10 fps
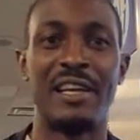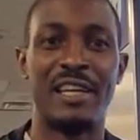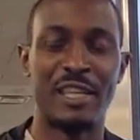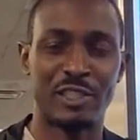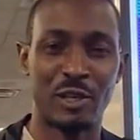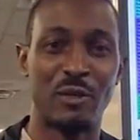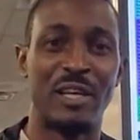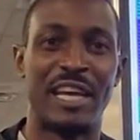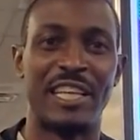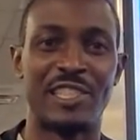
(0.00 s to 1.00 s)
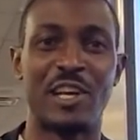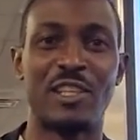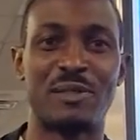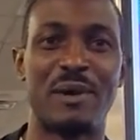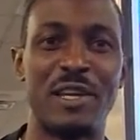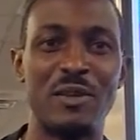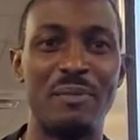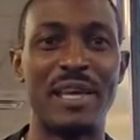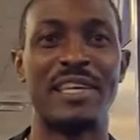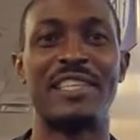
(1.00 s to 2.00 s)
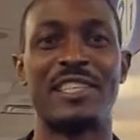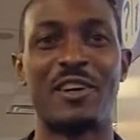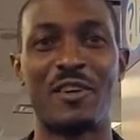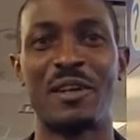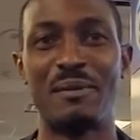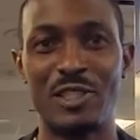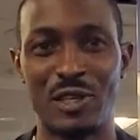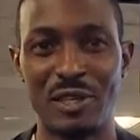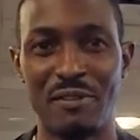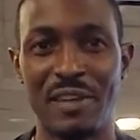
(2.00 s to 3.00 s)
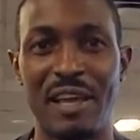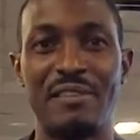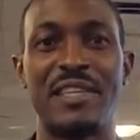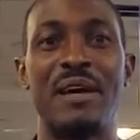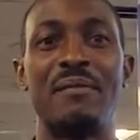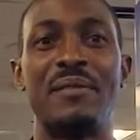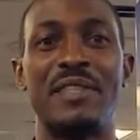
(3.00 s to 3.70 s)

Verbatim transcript: And so it starts by you making this incredible journey of a lifetime.